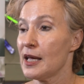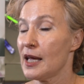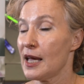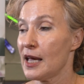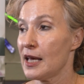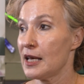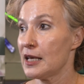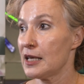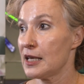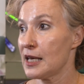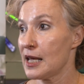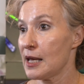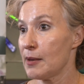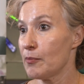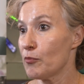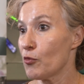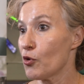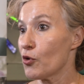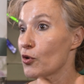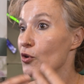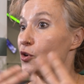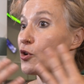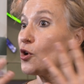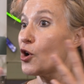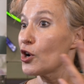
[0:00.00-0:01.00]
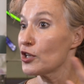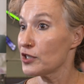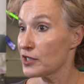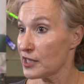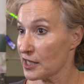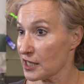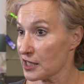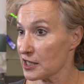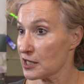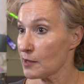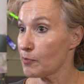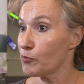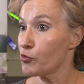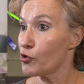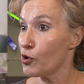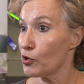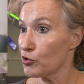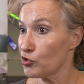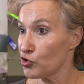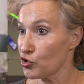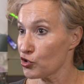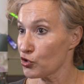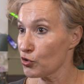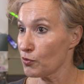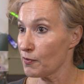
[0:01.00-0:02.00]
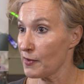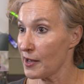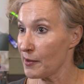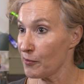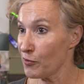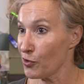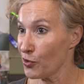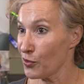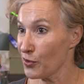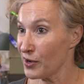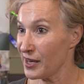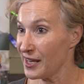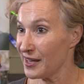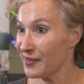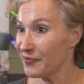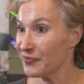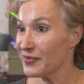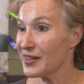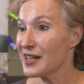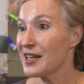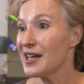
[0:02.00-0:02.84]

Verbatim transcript: and a more context approach to memory.